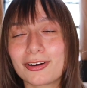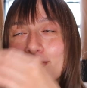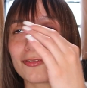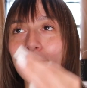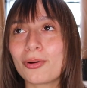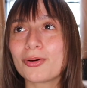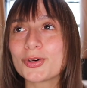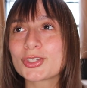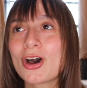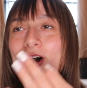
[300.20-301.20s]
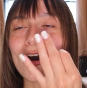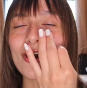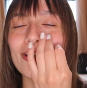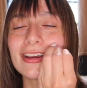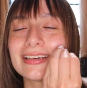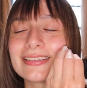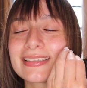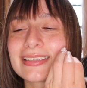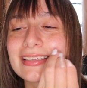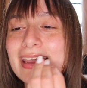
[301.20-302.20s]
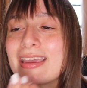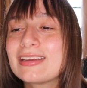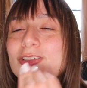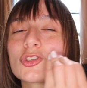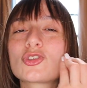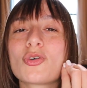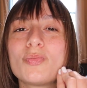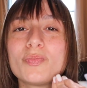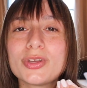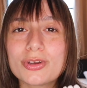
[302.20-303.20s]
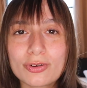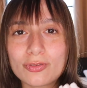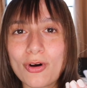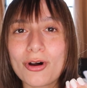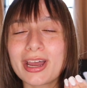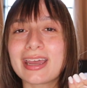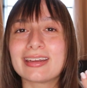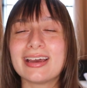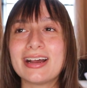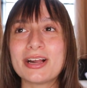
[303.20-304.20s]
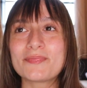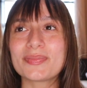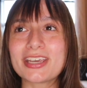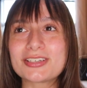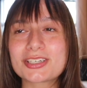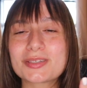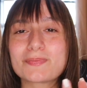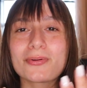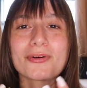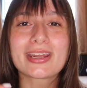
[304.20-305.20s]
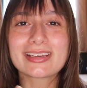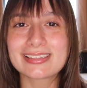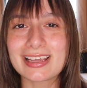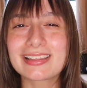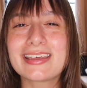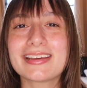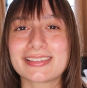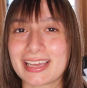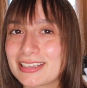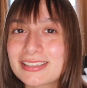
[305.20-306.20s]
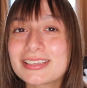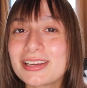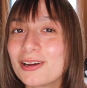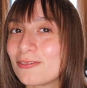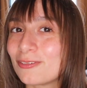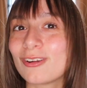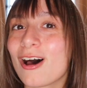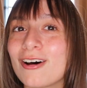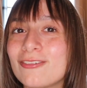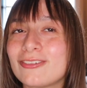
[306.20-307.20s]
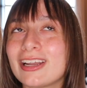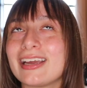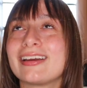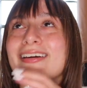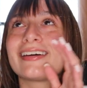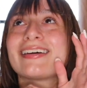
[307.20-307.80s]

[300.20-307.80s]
her vocals are insane. It's so beautiful and it just brings like the intensity of love. Like